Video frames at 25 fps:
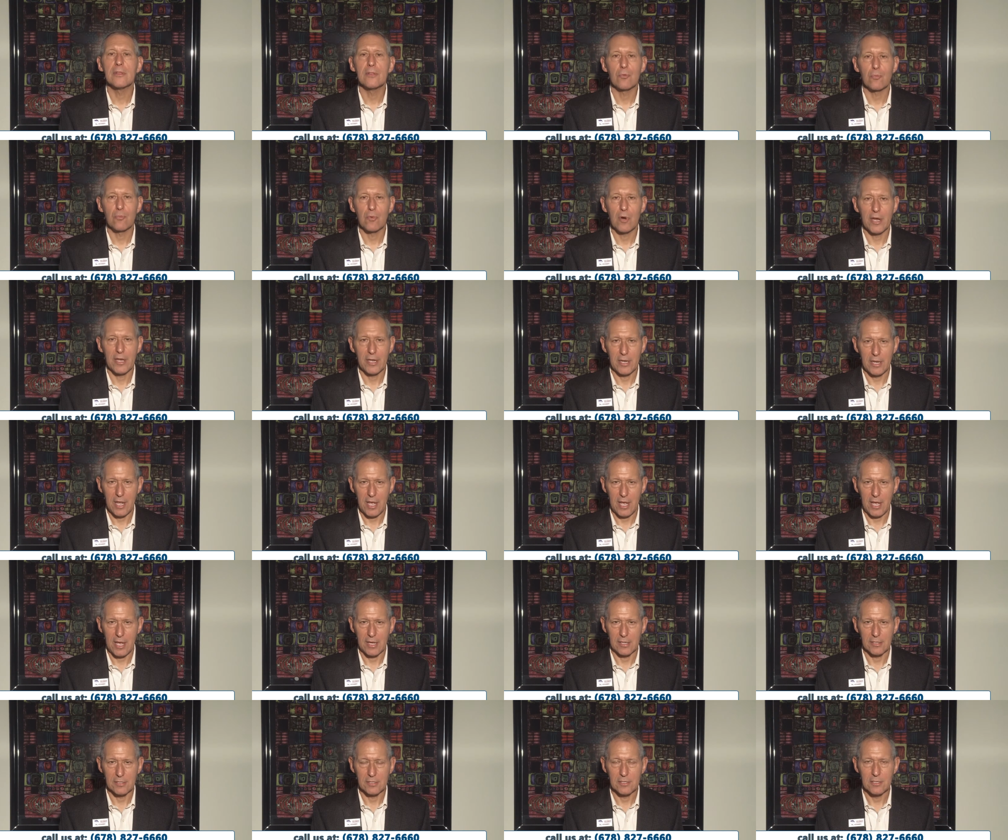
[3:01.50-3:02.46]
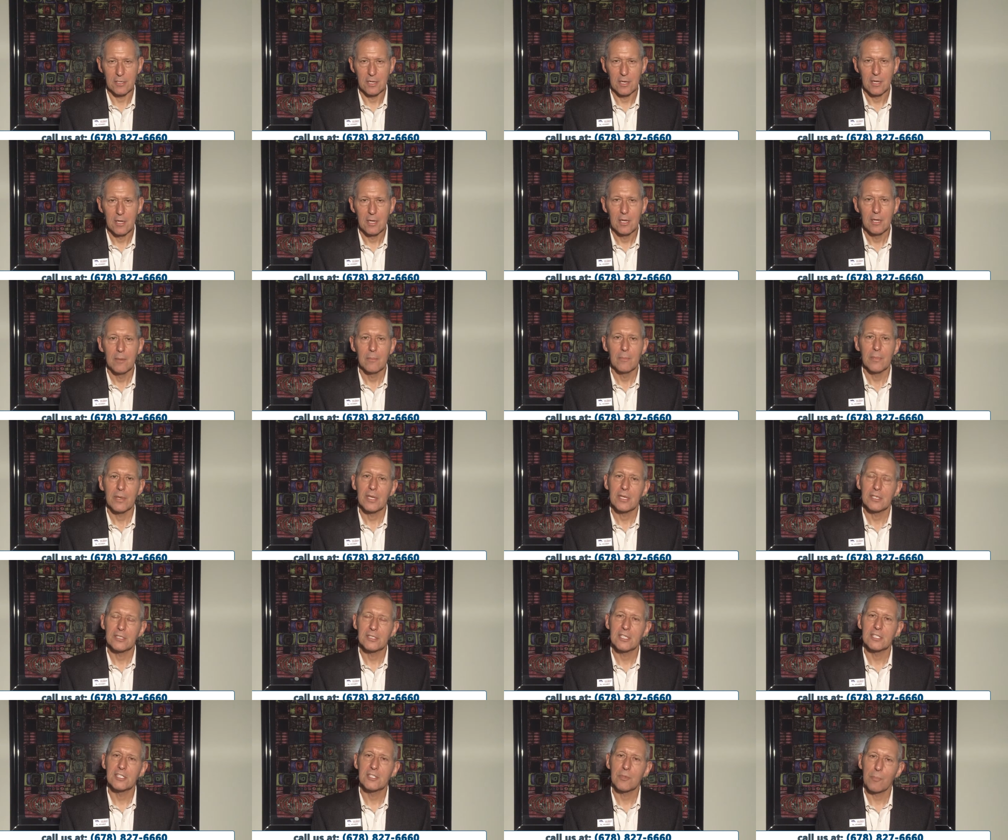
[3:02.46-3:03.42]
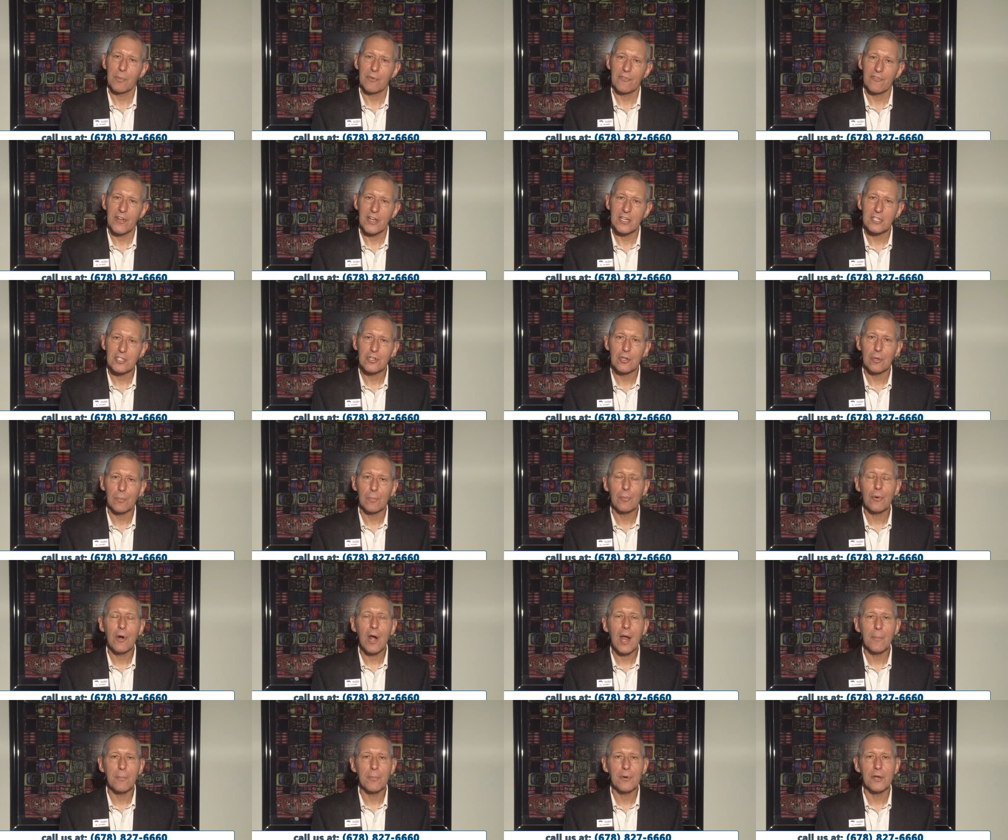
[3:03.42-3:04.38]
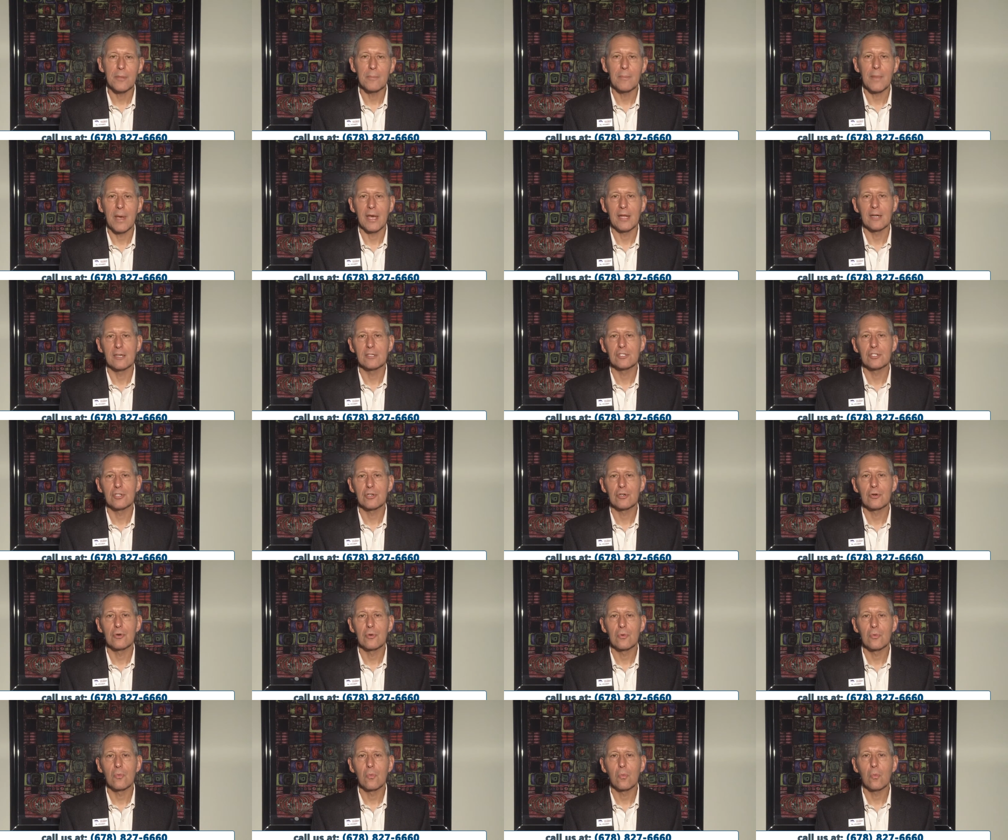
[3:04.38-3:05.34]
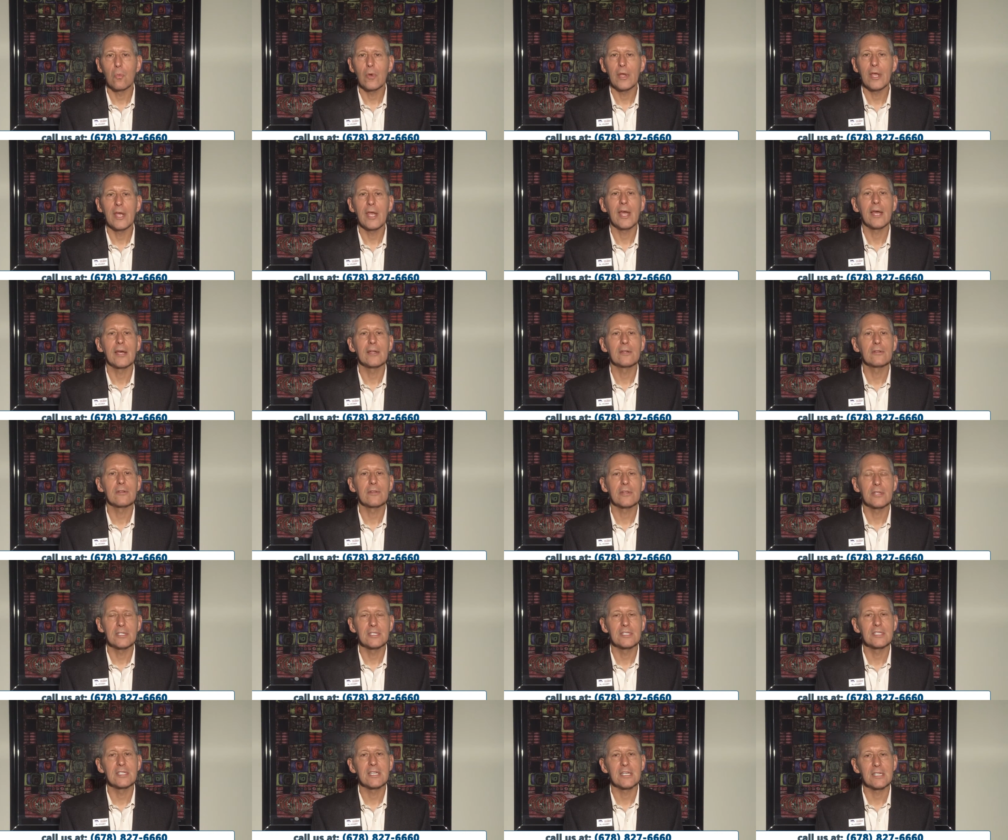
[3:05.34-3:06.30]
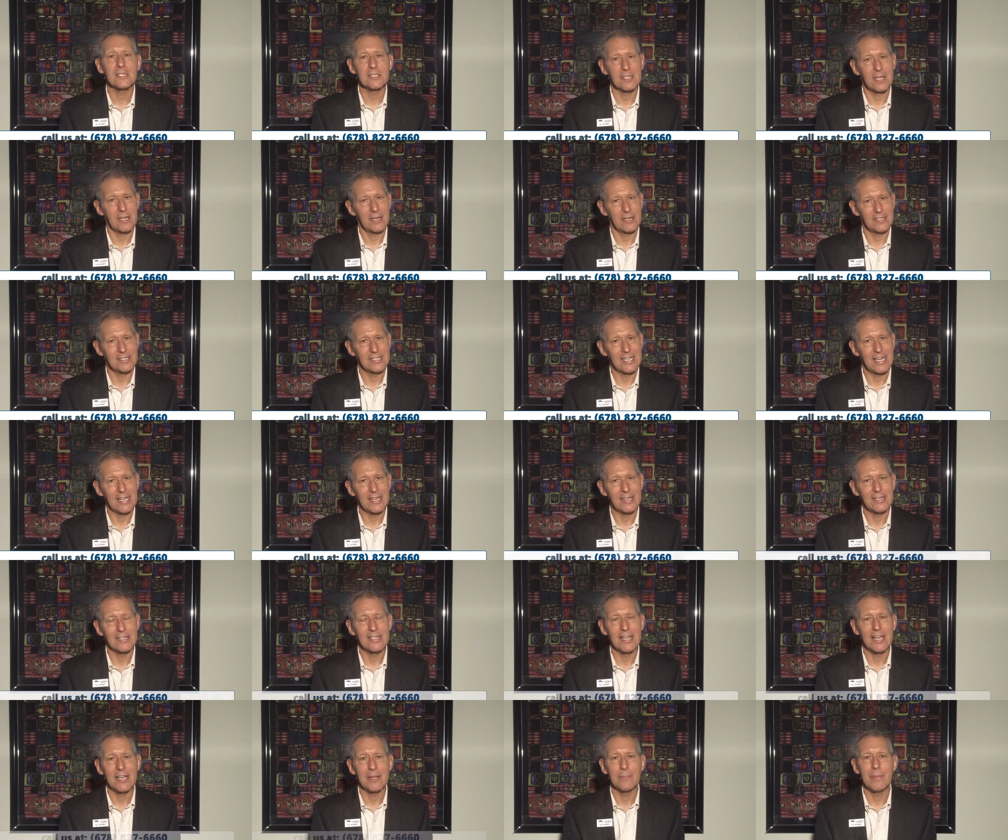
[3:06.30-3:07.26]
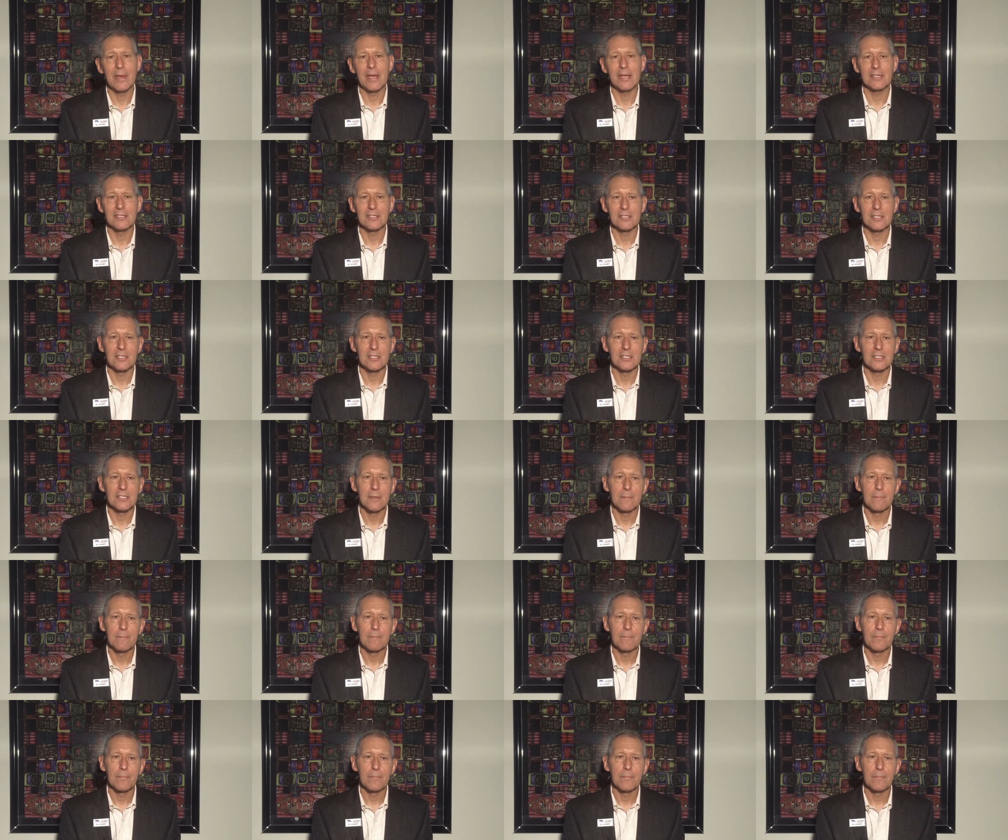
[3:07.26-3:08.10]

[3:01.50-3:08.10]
in the right hands, because as a professional property manager, we handle these things on a day-to-day basis.